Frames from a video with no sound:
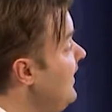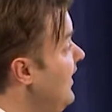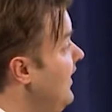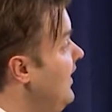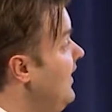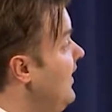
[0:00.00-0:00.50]

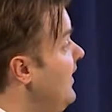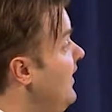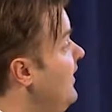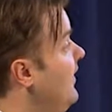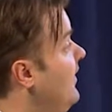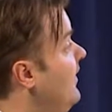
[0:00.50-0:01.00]
the
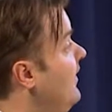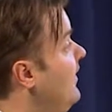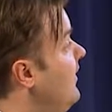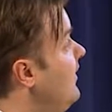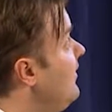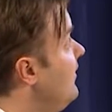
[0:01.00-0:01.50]

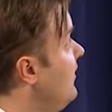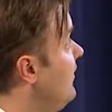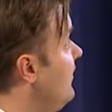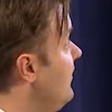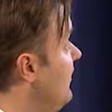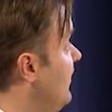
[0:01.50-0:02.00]

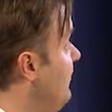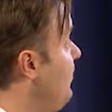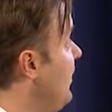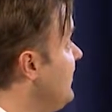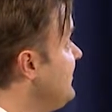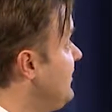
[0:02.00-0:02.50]

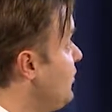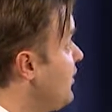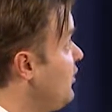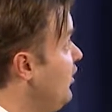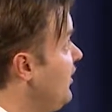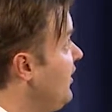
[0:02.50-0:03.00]
plants that were
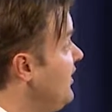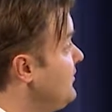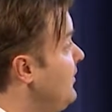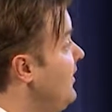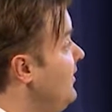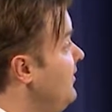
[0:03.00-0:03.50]
colonized
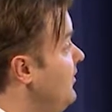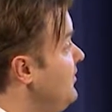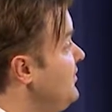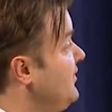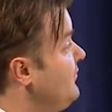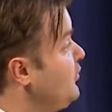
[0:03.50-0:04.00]
by
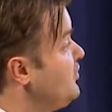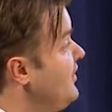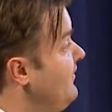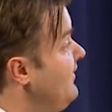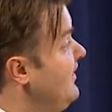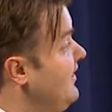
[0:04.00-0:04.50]

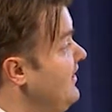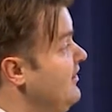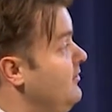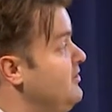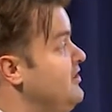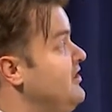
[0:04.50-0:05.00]
WCS417 and
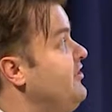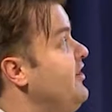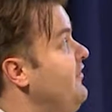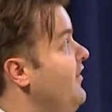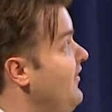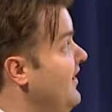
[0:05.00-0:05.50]

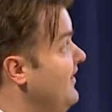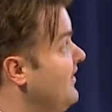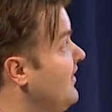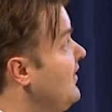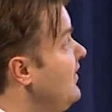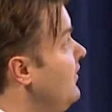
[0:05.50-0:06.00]
WCS358
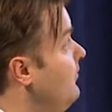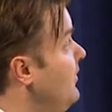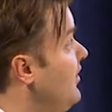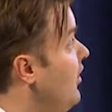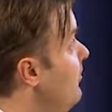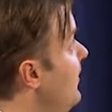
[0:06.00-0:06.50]

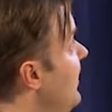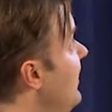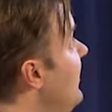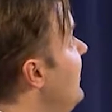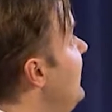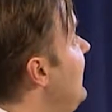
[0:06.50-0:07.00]
become
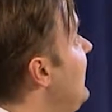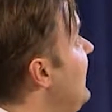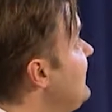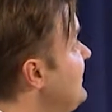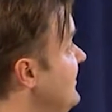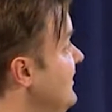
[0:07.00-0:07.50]

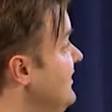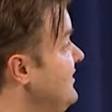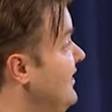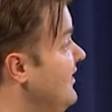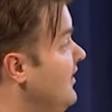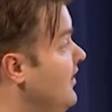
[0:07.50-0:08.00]
less
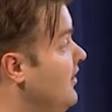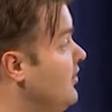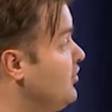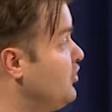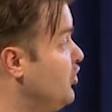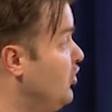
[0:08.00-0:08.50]
diseased and
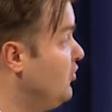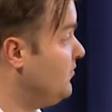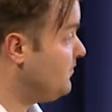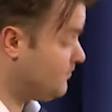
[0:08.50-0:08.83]
control.